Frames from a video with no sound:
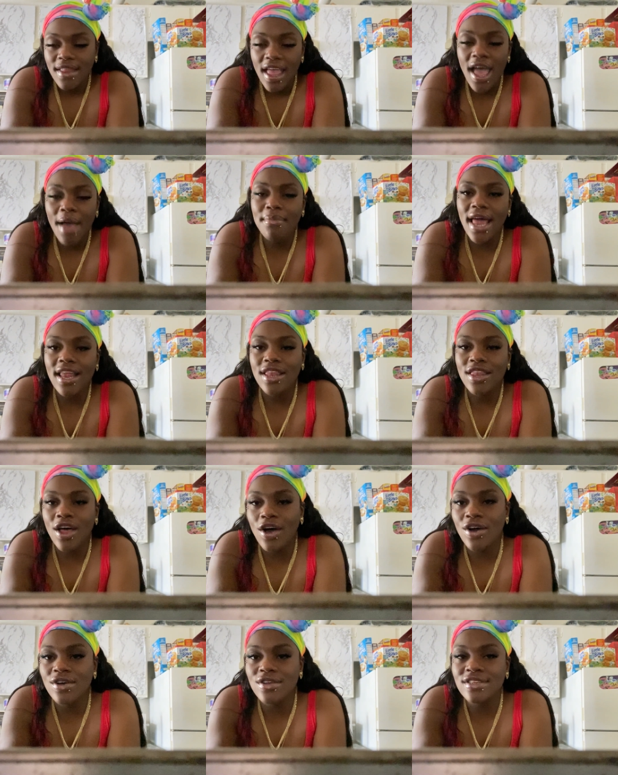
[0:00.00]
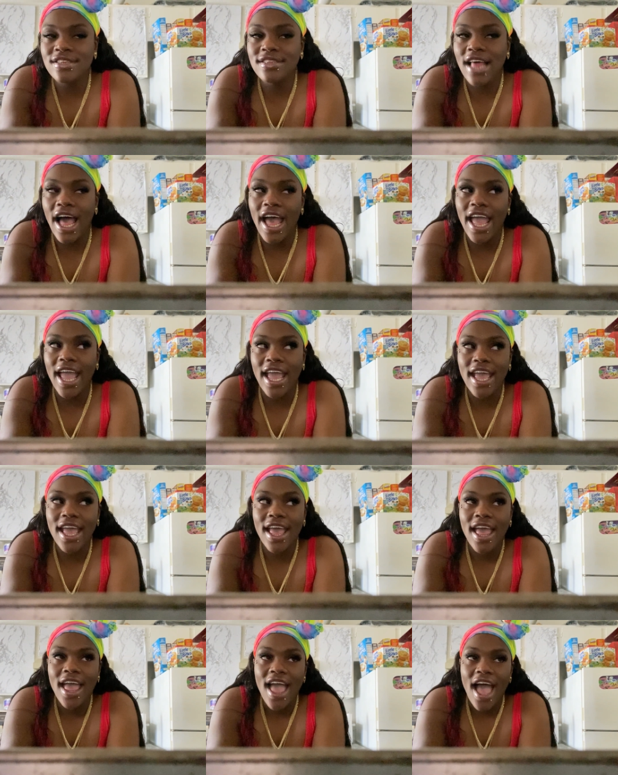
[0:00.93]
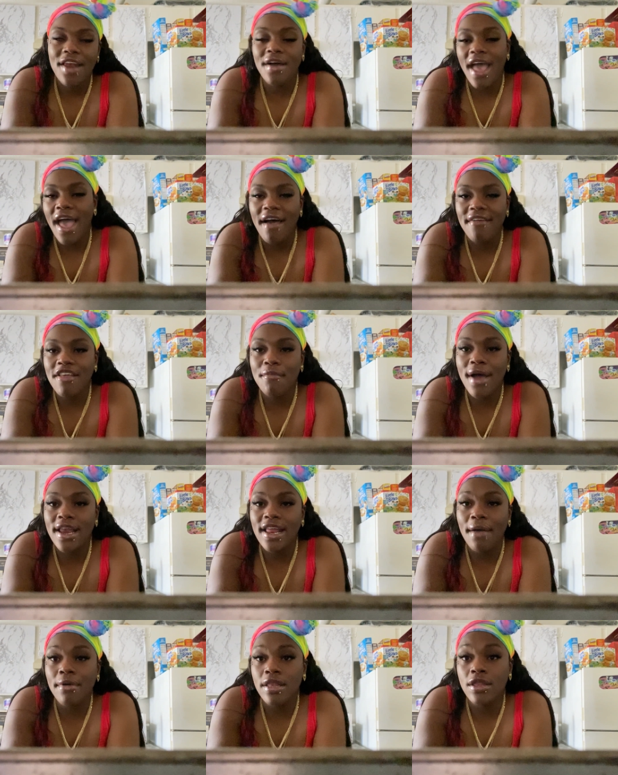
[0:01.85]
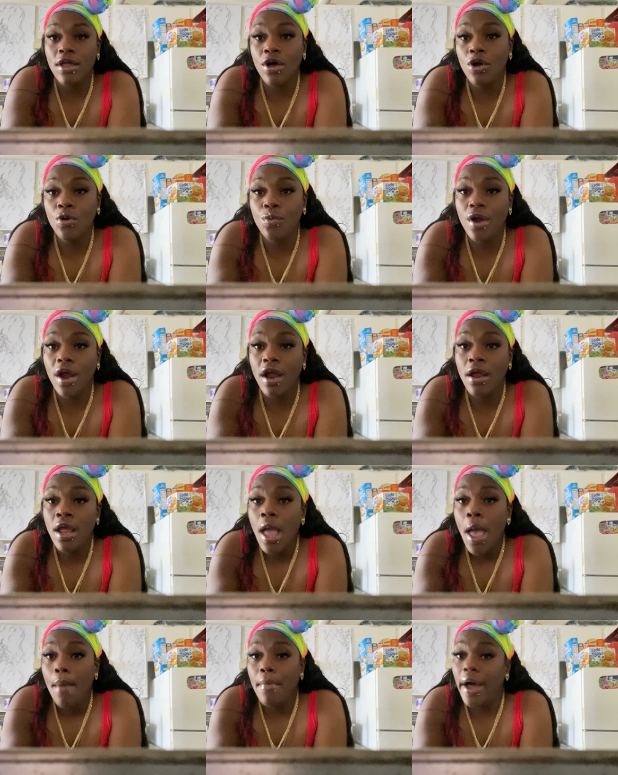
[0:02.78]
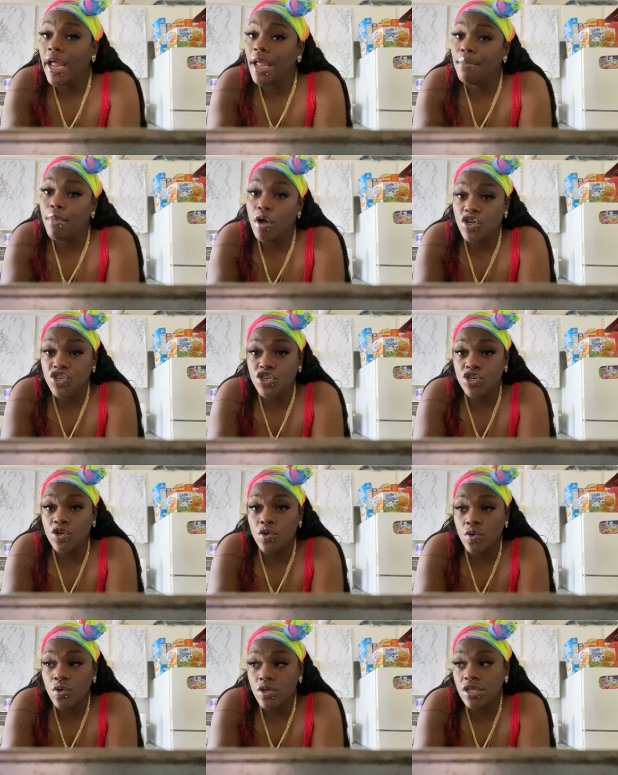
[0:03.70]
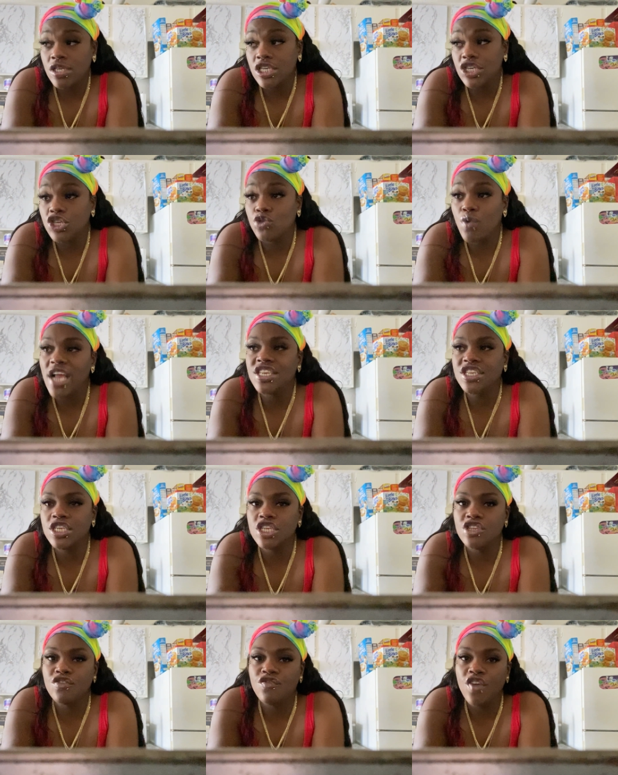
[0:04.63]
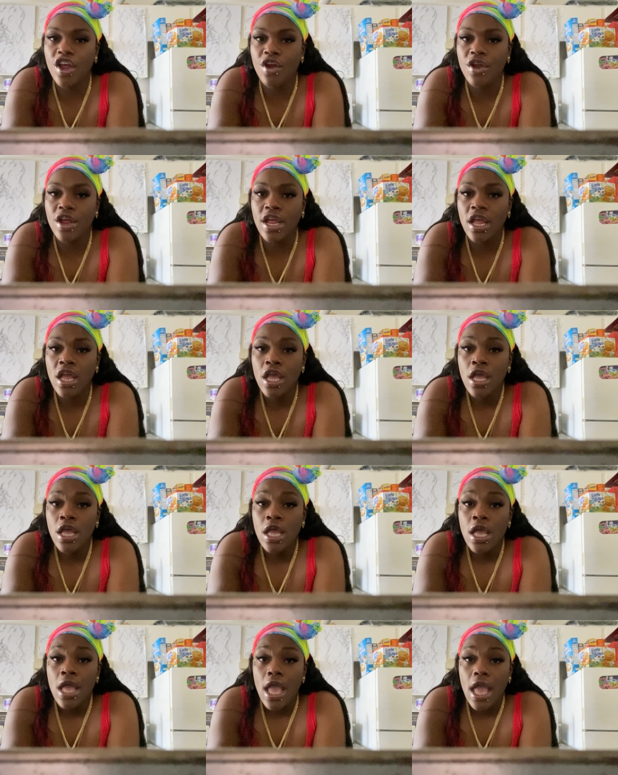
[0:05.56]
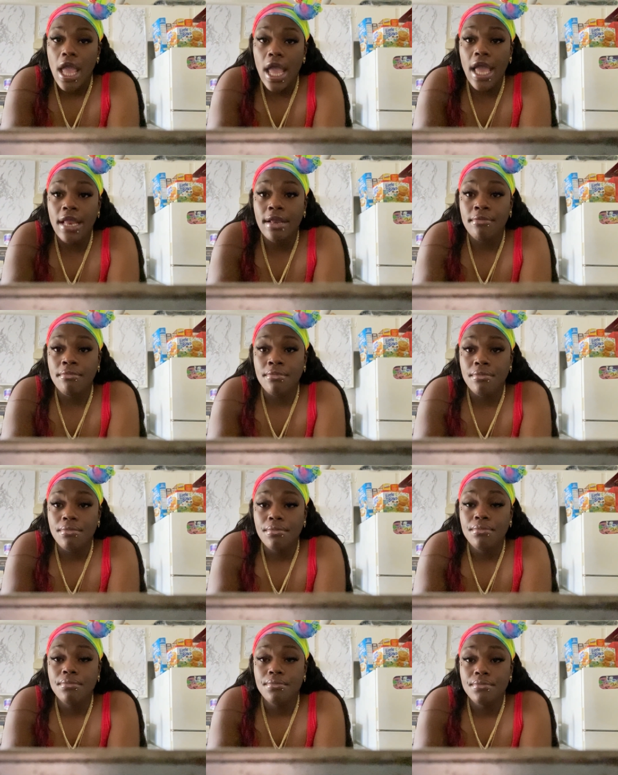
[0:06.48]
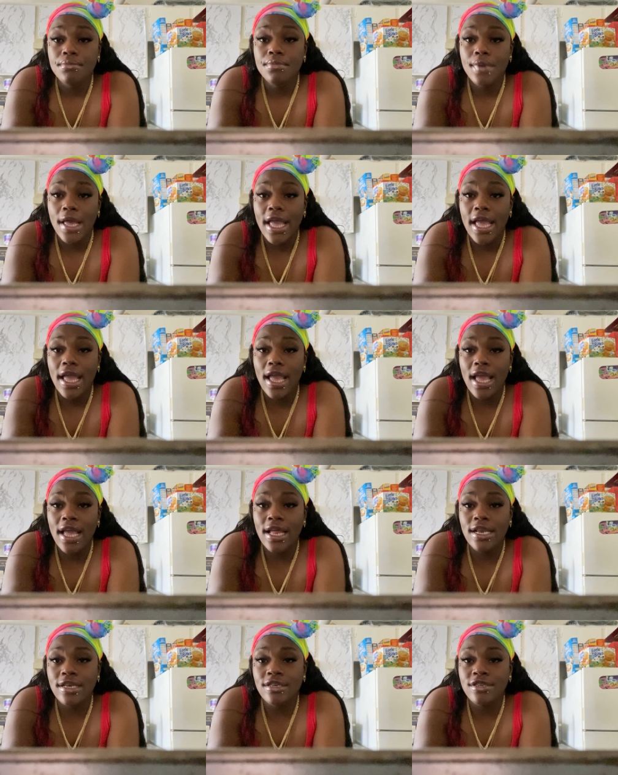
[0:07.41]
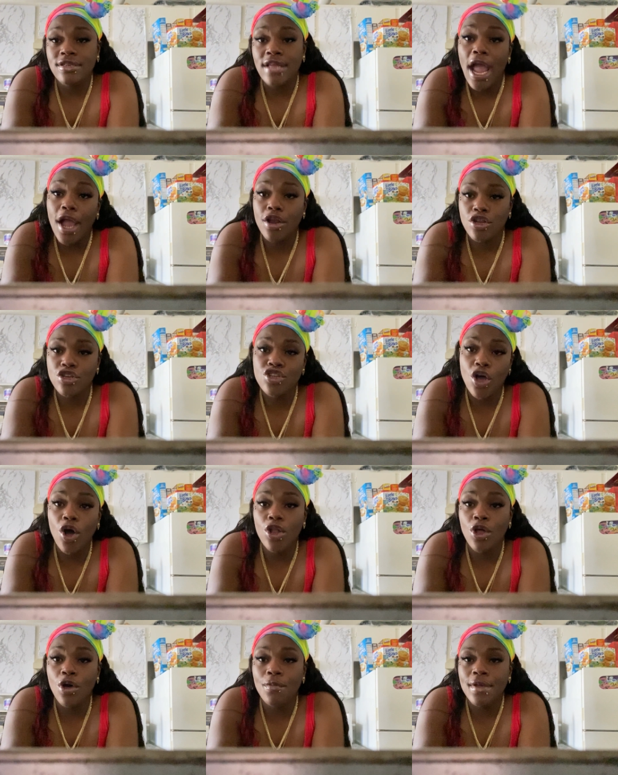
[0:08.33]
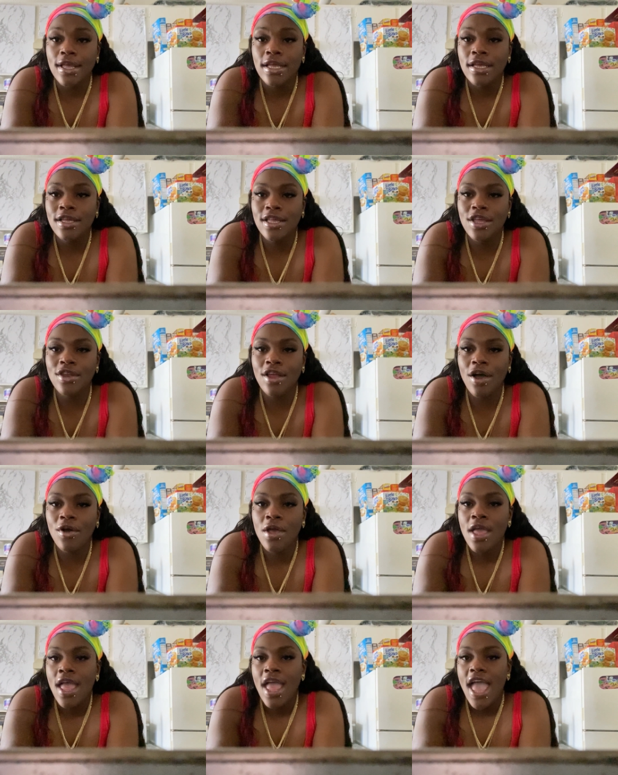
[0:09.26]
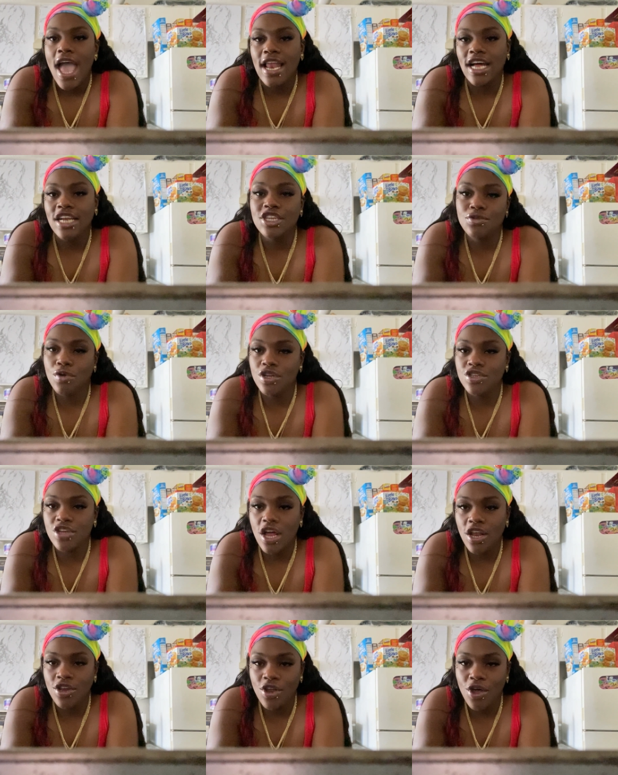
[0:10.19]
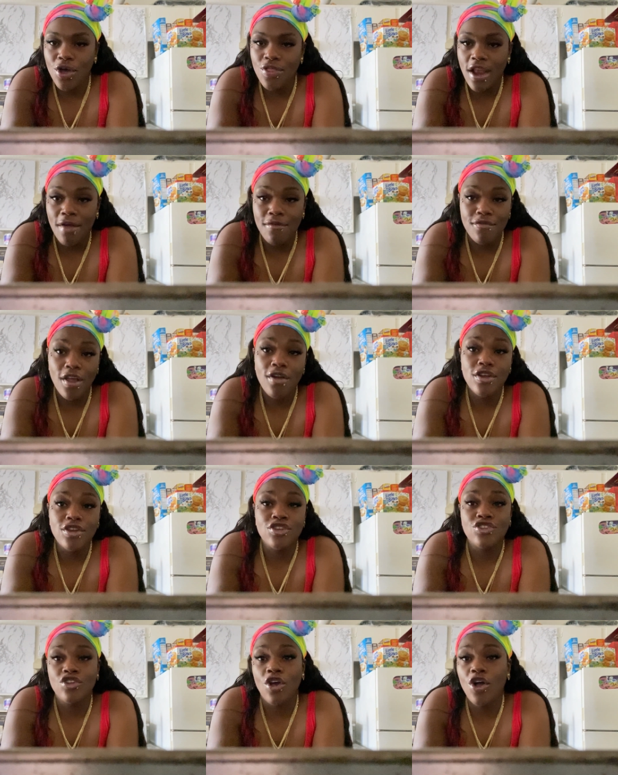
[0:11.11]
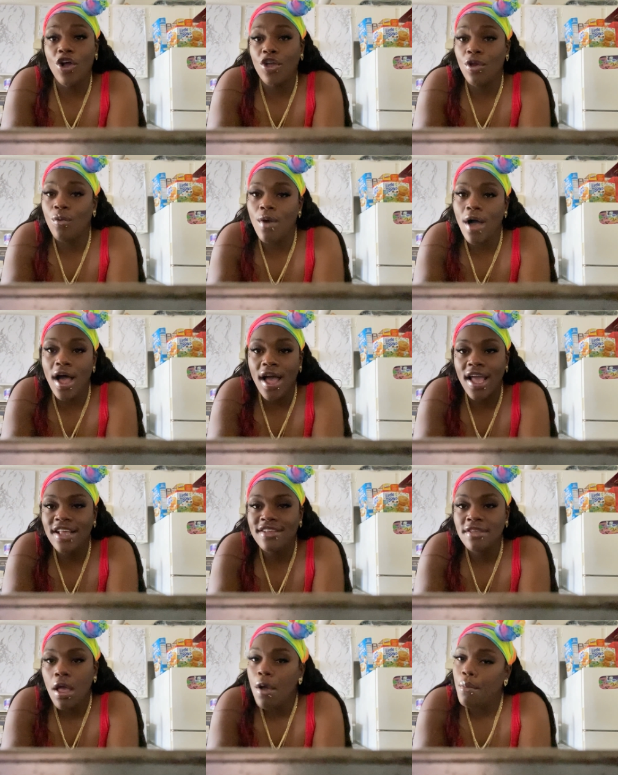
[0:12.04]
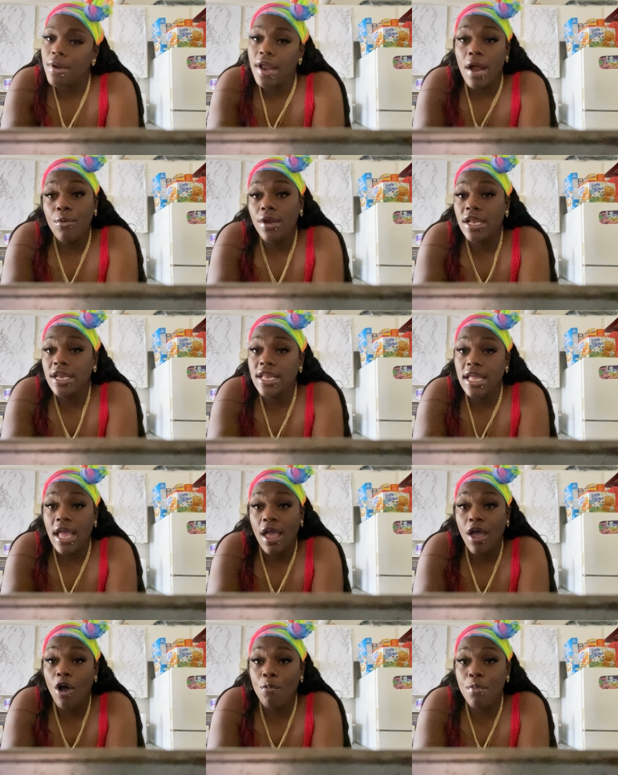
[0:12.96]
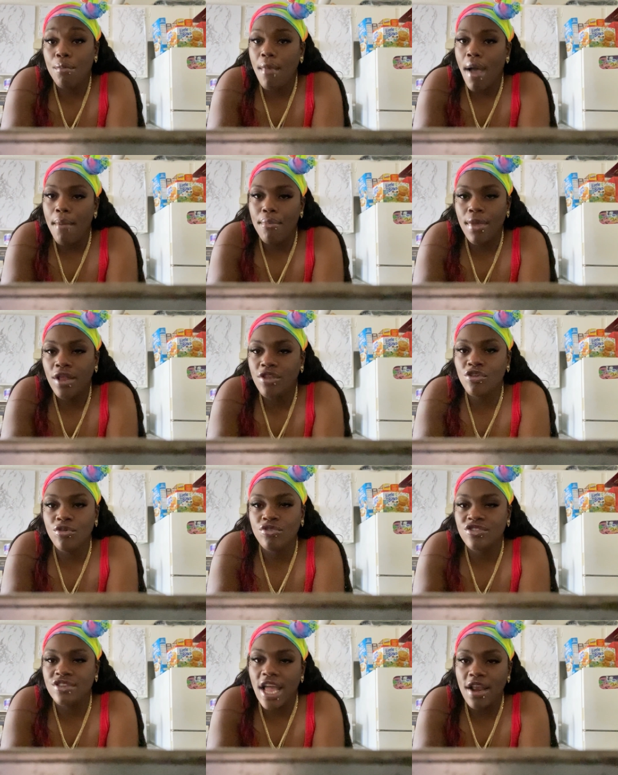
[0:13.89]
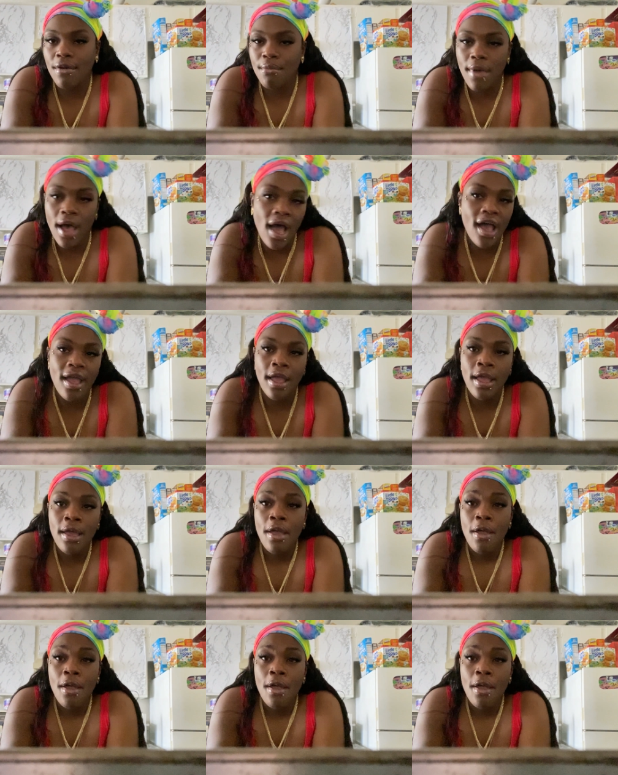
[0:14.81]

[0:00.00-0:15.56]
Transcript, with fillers: I'm not alone. It's like, I don't have nobody. I'm alone where my emotional situation is very in and taking a toll on me, you know? And I just want y'all to know that I'm very strong and wise, but I really need help in my mental state of mind